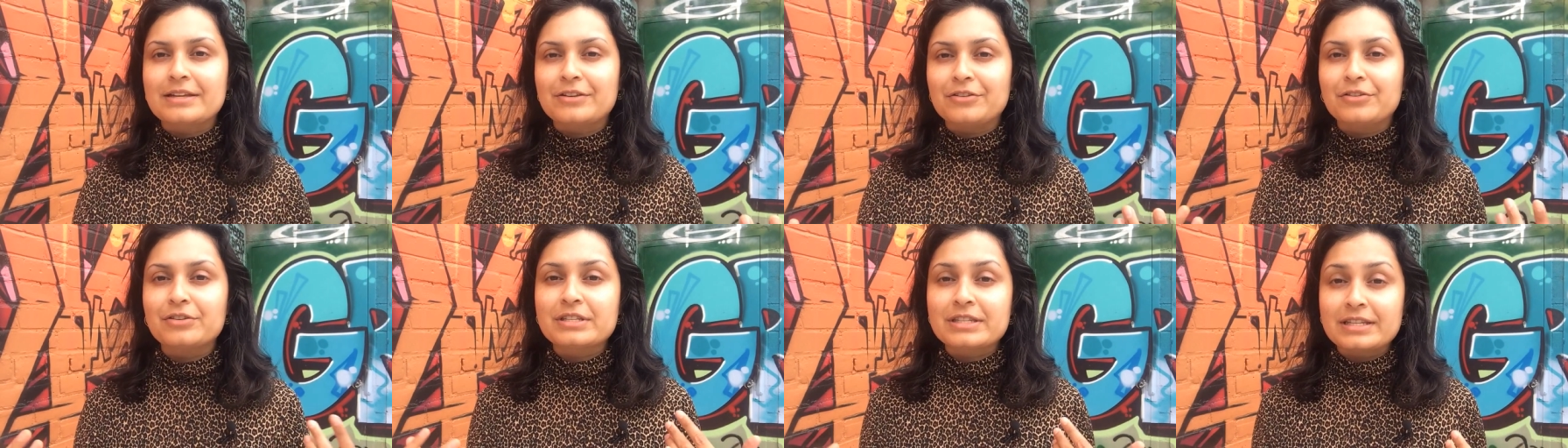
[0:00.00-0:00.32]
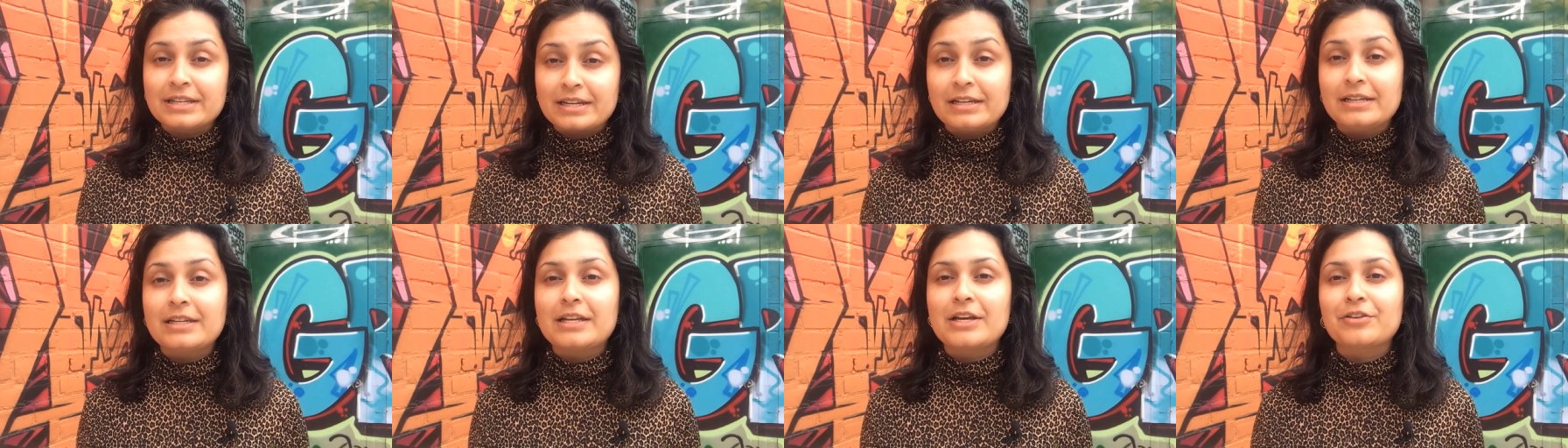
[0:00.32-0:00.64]
that you're
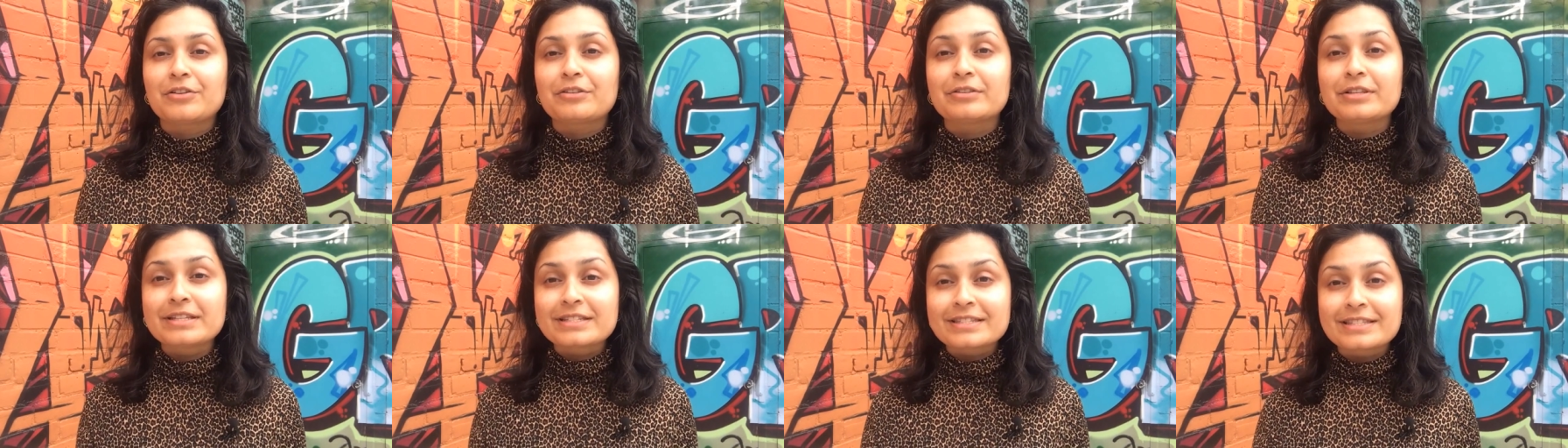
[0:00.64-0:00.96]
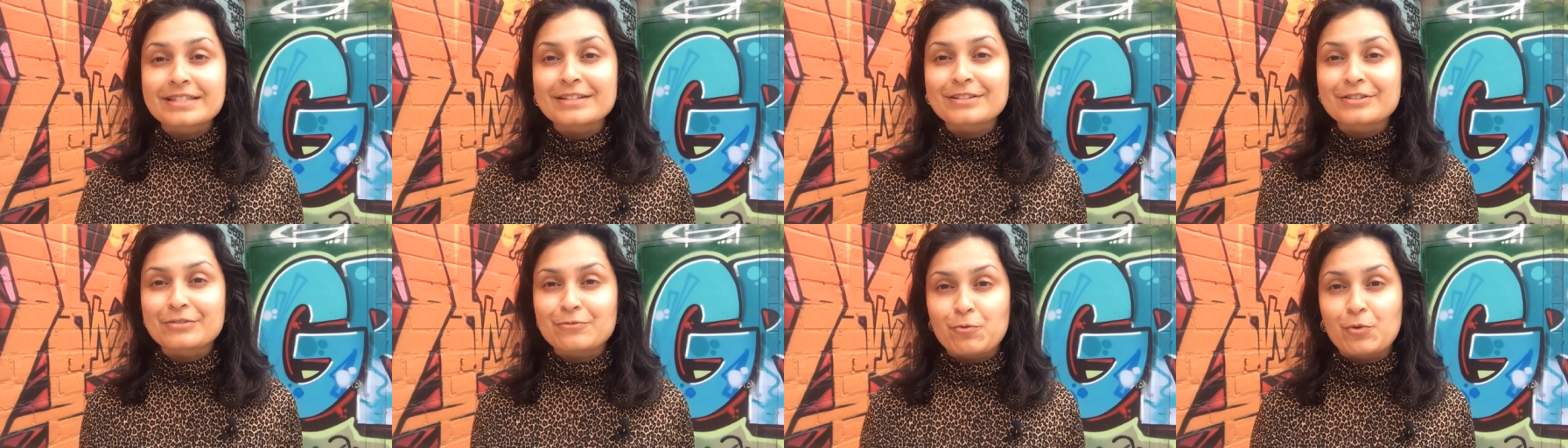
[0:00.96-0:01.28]
sitting down
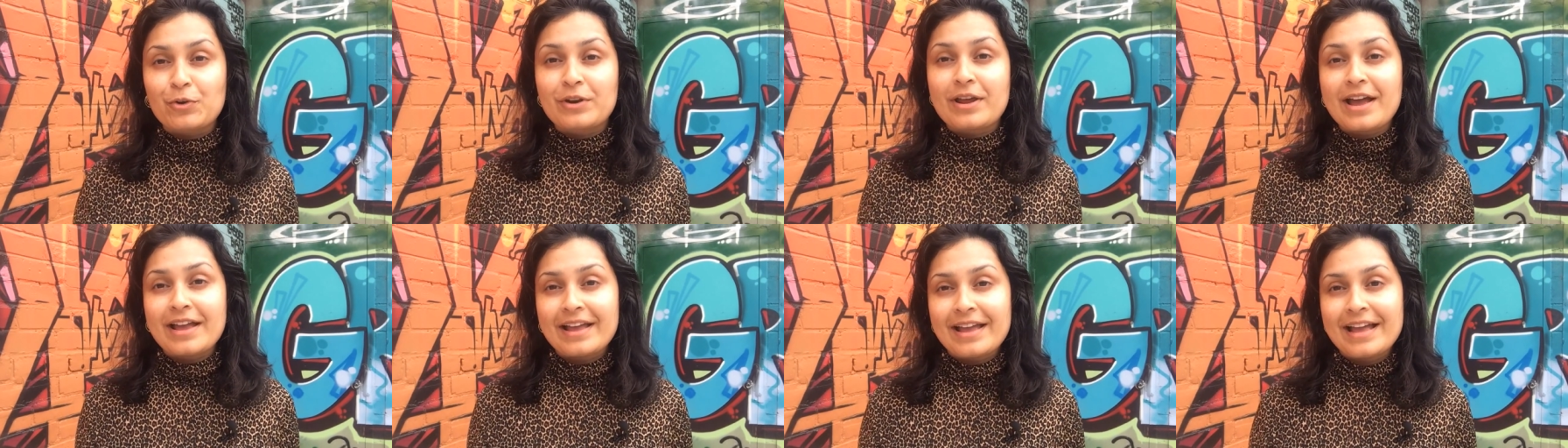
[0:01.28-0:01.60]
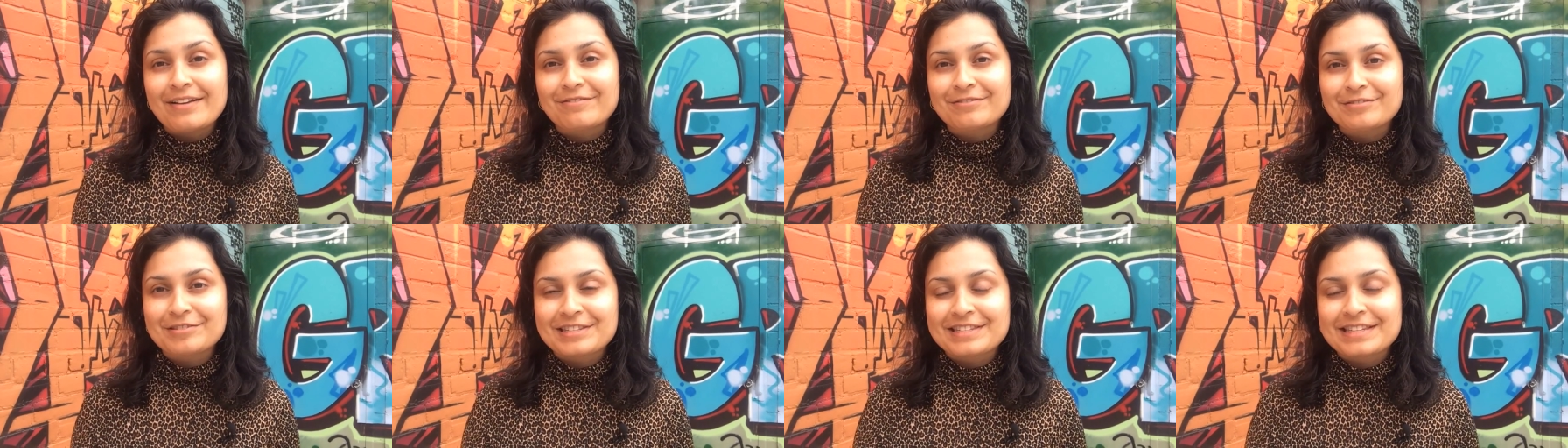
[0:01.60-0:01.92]
listening to what I
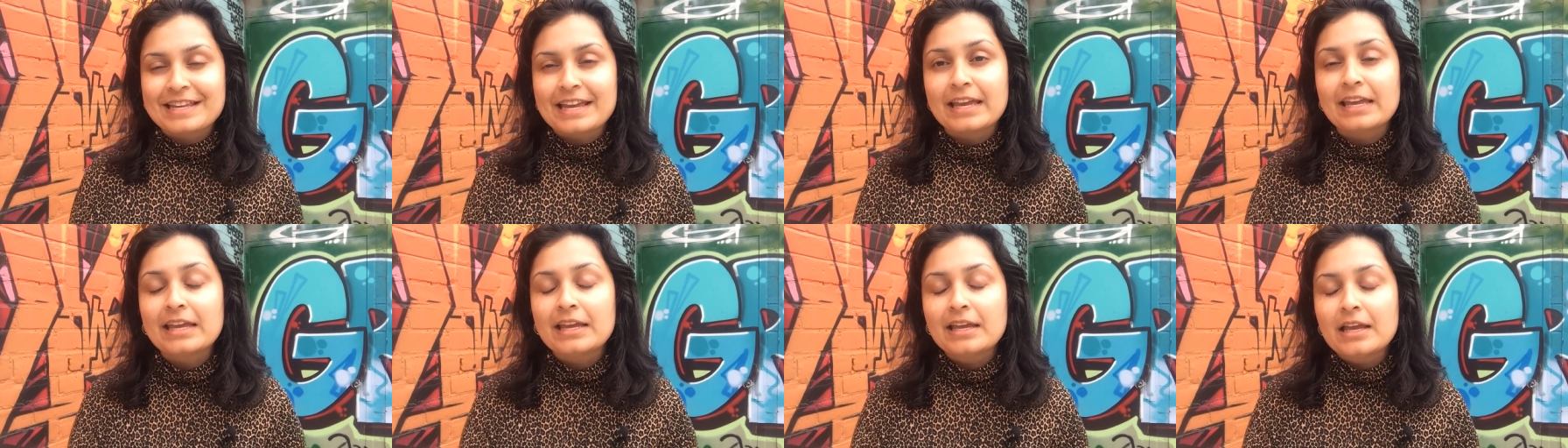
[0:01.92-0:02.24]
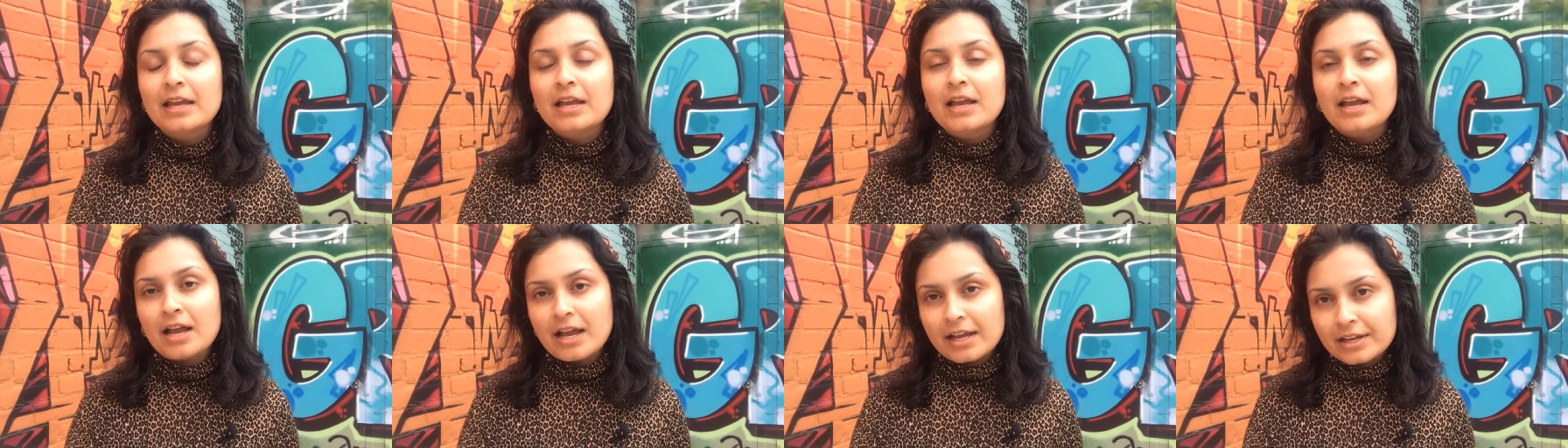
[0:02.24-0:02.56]
have to say.
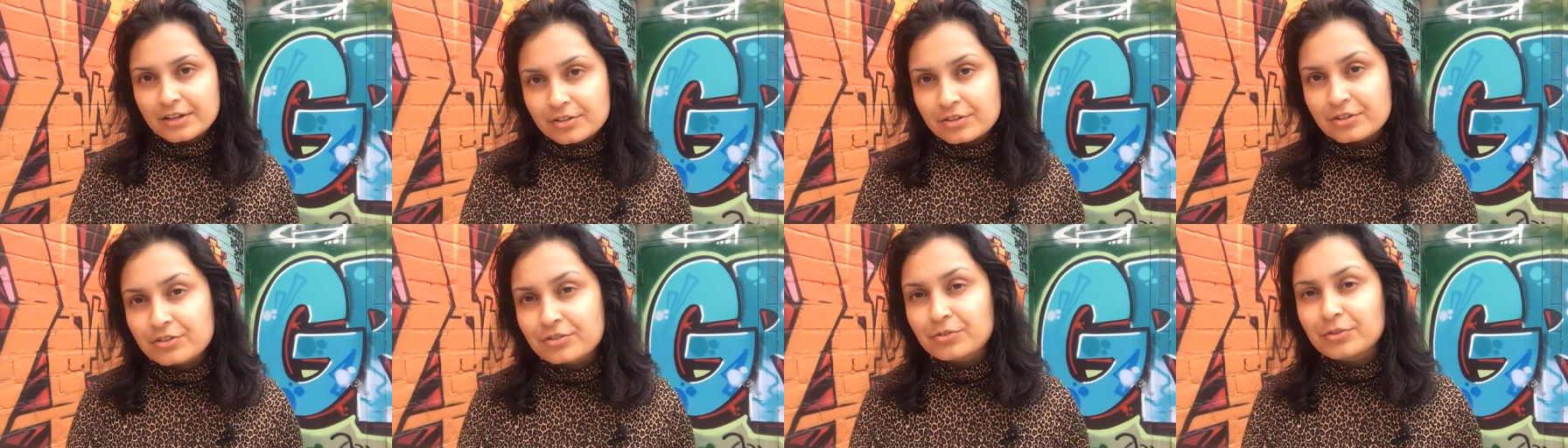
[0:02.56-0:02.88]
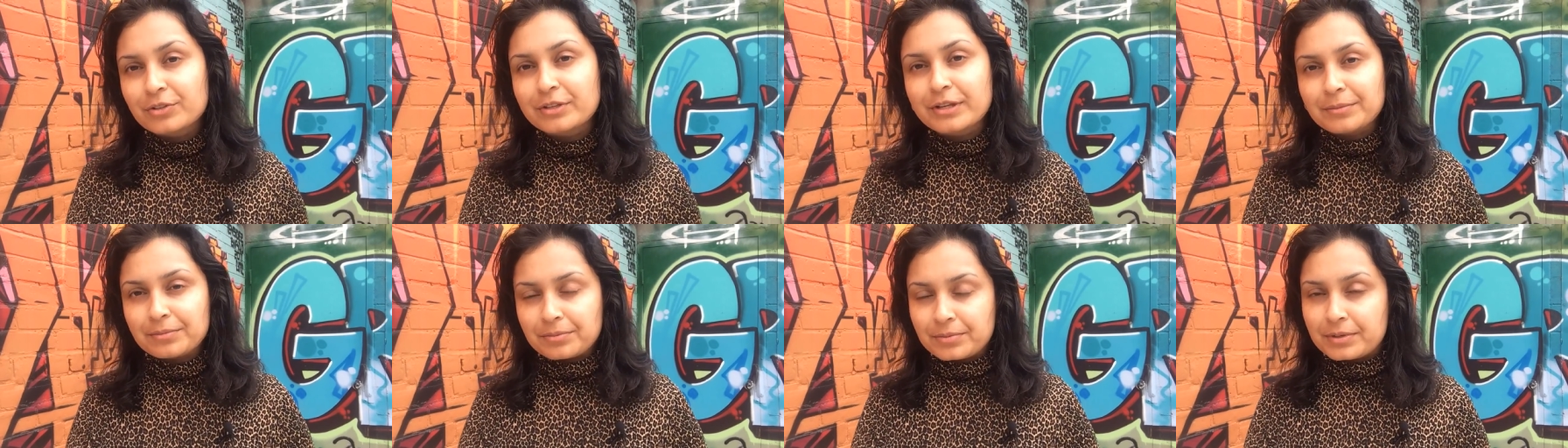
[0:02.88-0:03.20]
I
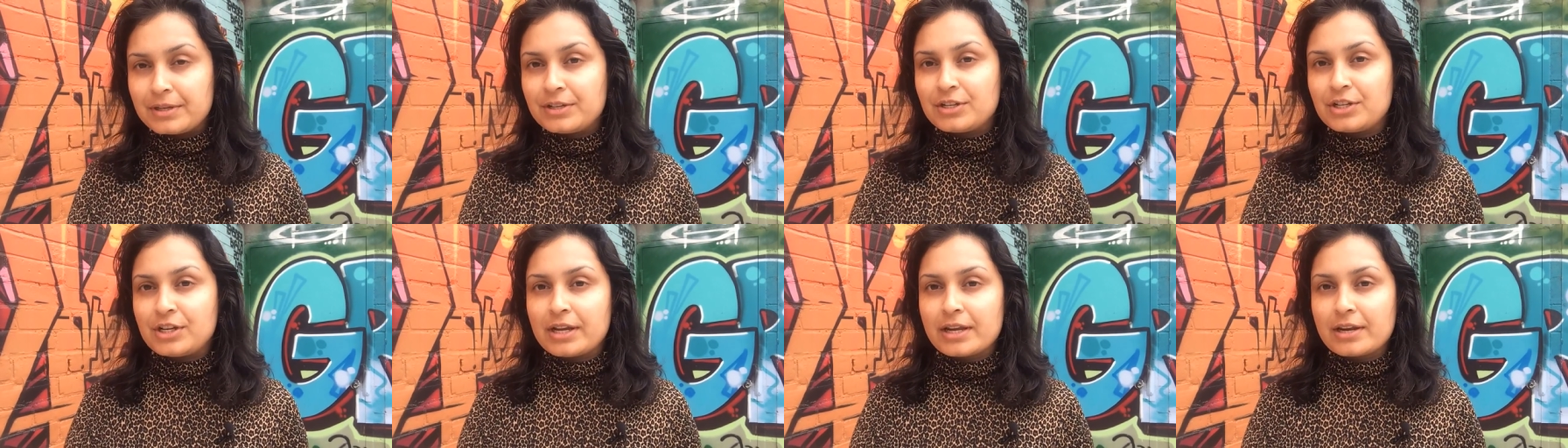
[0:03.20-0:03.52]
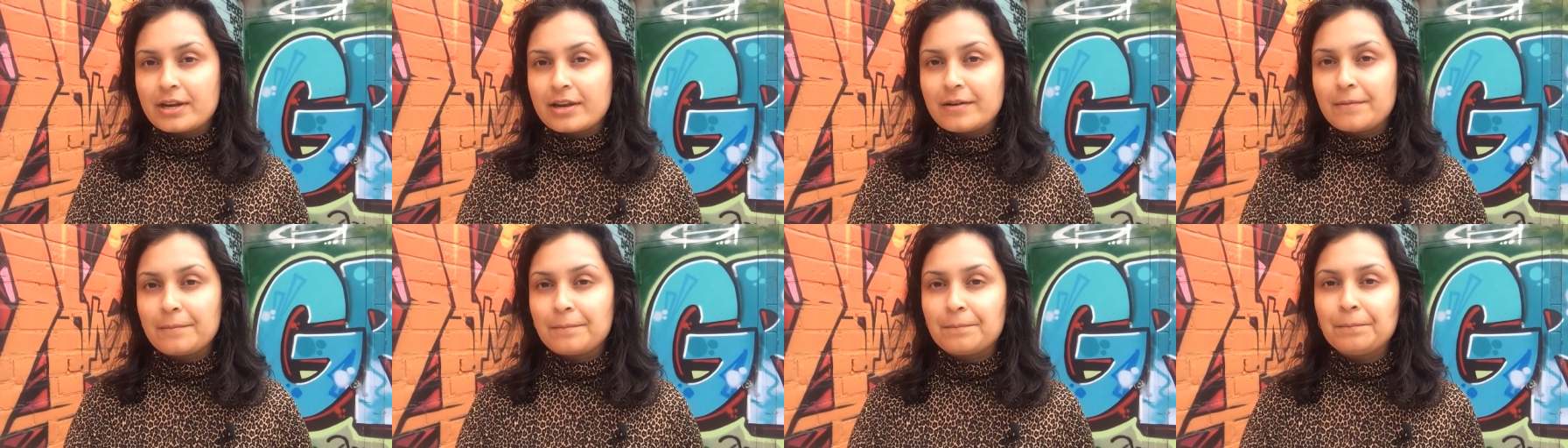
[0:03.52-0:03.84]
truly
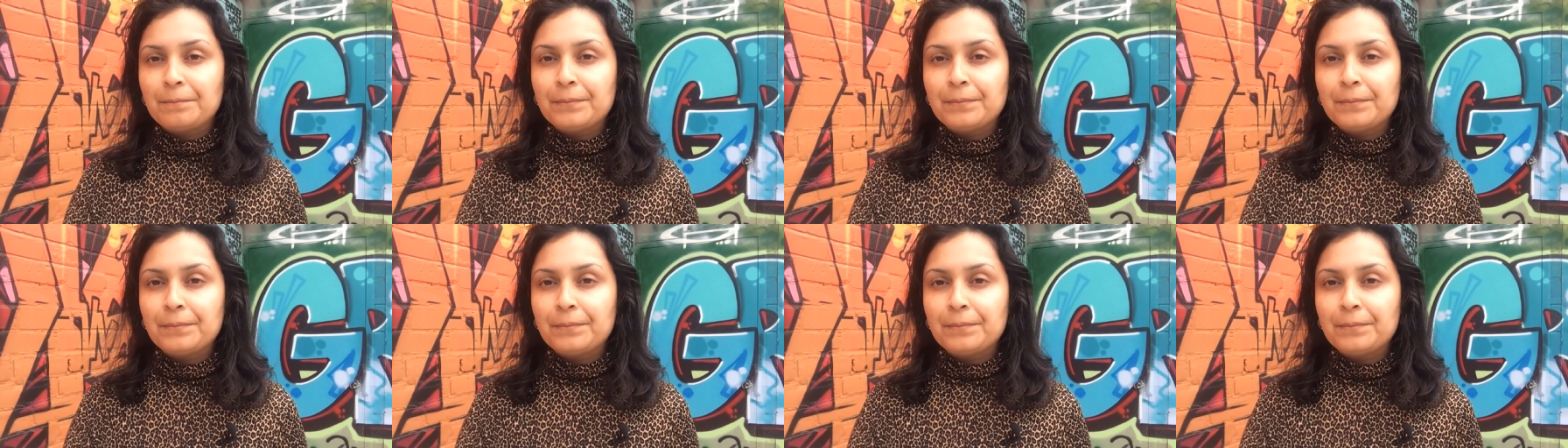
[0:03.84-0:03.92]
appreciate it.